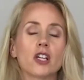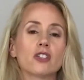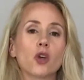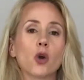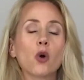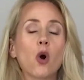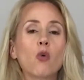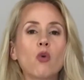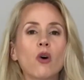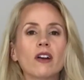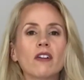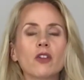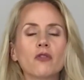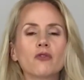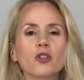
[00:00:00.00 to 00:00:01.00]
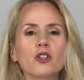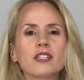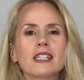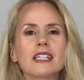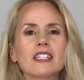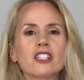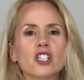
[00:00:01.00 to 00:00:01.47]
So one of the first
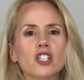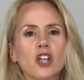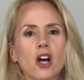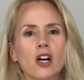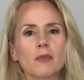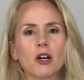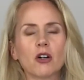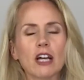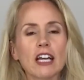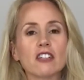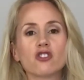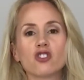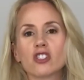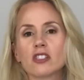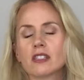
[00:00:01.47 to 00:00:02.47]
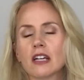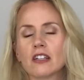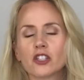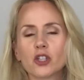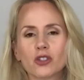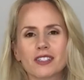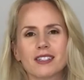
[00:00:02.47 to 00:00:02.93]
things to talk about is just
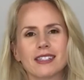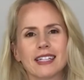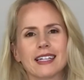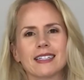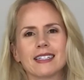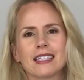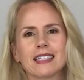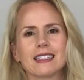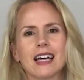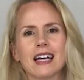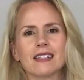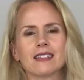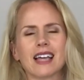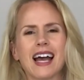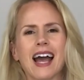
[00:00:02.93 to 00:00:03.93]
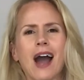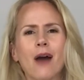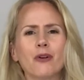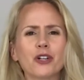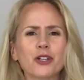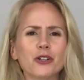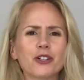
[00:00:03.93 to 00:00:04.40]
your standing desk. How
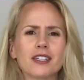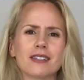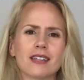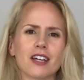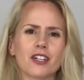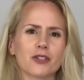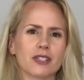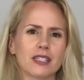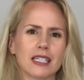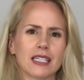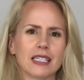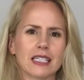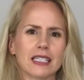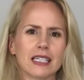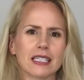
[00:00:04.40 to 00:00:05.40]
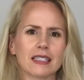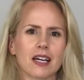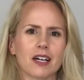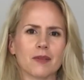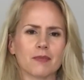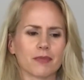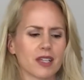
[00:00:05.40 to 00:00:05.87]
are you going to set your standing desk
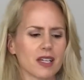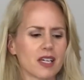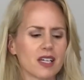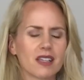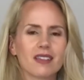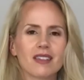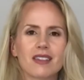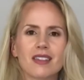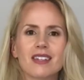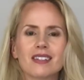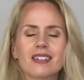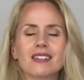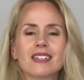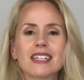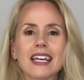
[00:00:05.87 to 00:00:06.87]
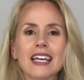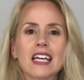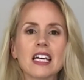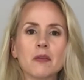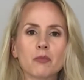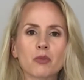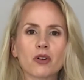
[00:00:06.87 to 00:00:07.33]
up? This is an
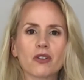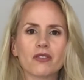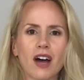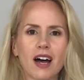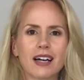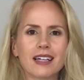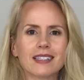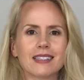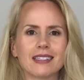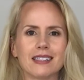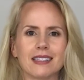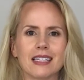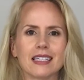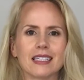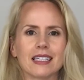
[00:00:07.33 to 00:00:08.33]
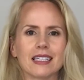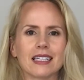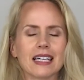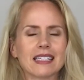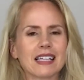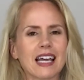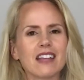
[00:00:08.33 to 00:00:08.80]
improvised standing
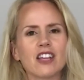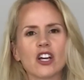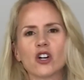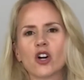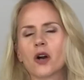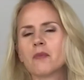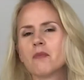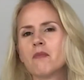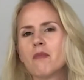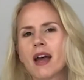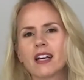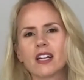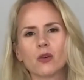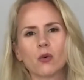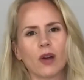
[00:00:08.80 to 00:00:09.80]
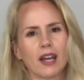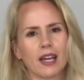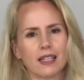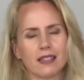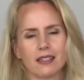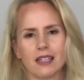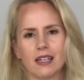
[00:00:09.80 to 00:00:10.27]
desk, and there are many
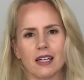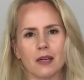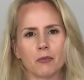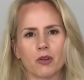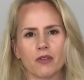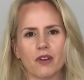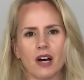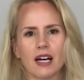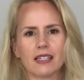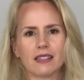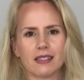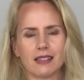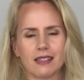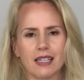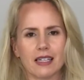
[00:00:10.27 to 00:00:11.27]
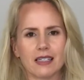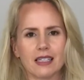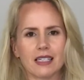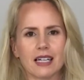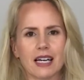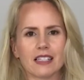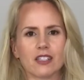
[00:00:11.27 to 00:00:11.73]
ways to improvise a
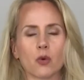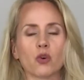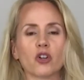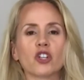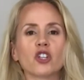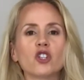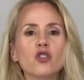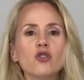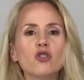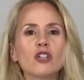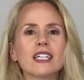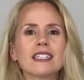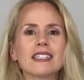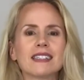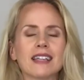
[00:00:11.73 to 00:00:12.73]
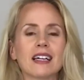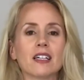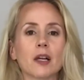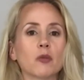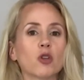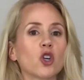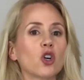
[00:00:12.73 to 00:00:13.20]
standing desk where you can set it
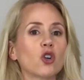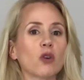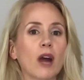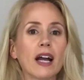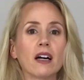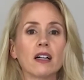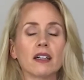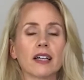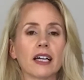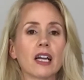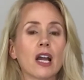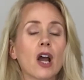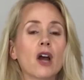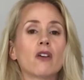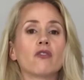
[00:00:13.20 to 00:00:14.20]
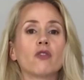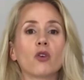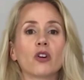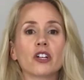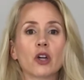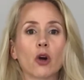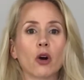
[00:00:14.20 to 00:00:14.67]
up correctly
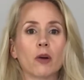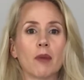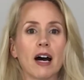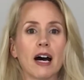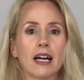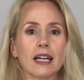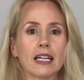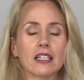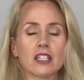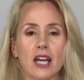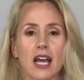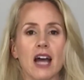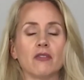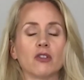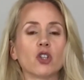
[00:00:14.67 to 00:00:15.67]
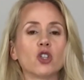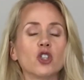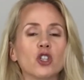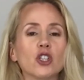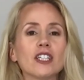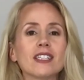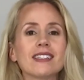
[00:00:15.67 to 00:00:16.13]
for your body to have a
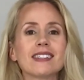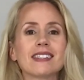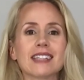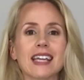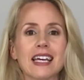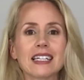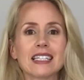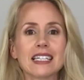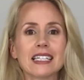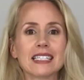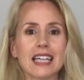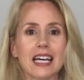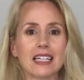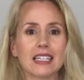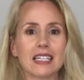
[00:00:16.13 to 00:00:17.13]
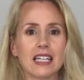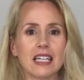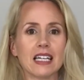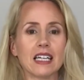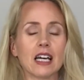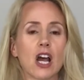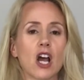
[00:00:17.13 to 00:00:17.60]
good standing
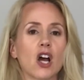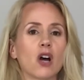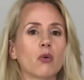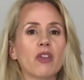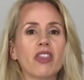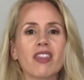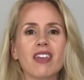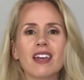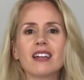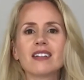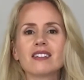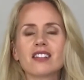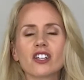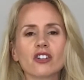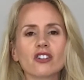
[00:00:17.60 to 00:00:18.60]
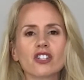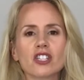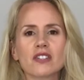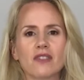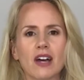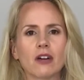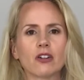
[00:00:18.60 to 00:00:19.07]
technique with things that are
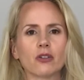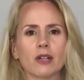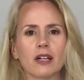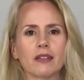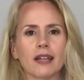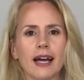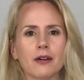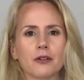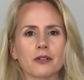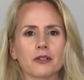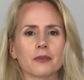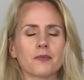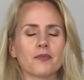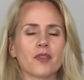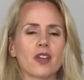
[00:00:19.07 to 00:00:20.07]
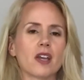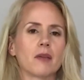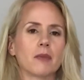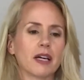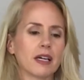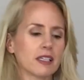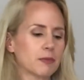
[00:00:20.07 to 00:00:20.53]
just found around the house.
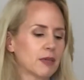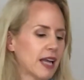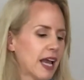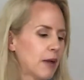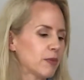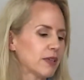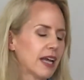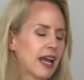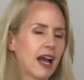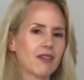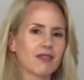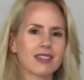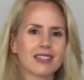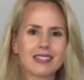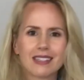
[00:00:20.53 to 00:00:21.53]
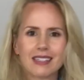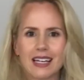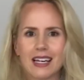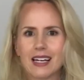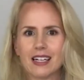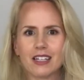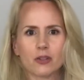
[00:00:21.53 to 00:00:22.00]
My husband happened to have this
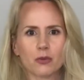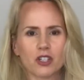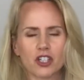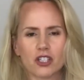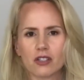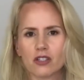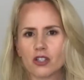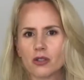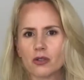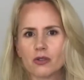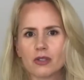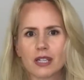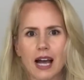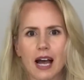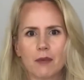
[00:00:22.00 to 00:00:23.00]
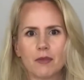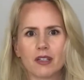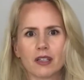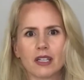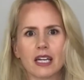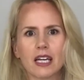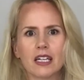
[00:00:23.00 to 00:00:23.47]
stand, which is used
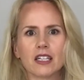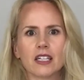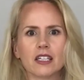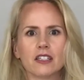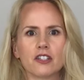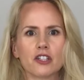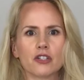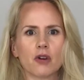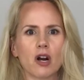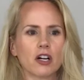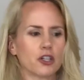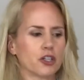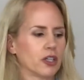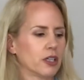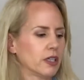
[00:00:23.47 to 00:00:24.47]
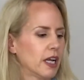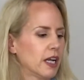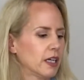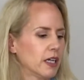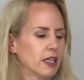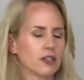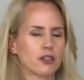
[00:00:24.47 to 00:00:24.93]
commonly in construction,
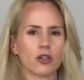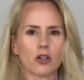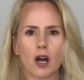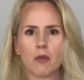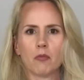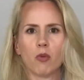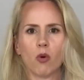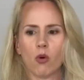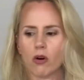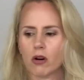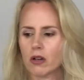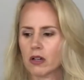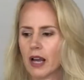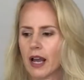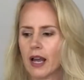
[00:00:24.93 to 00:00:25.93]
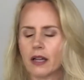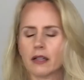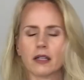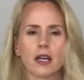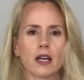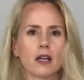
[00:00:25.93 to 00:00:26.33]
and he took a board and